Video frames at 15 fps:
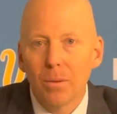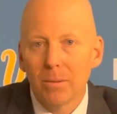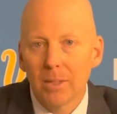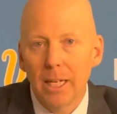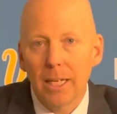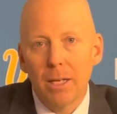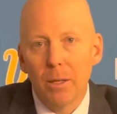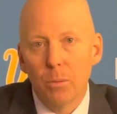
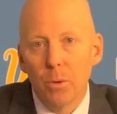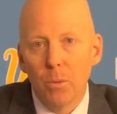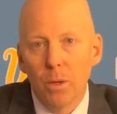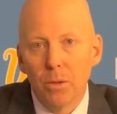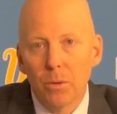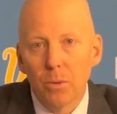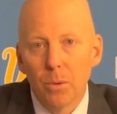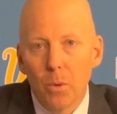That kid would
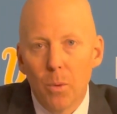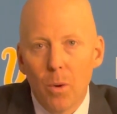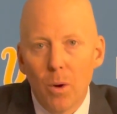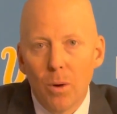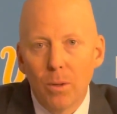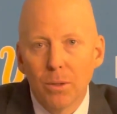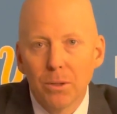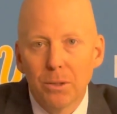run through a
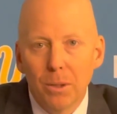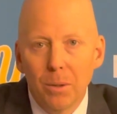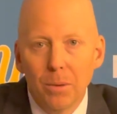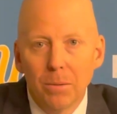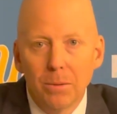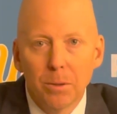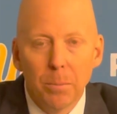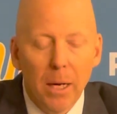wall, so
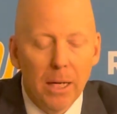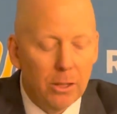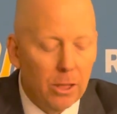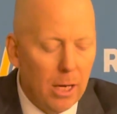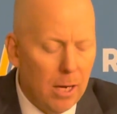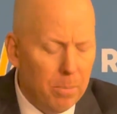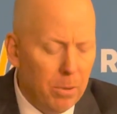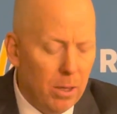it's my
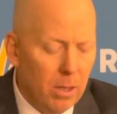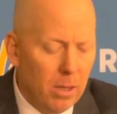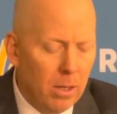job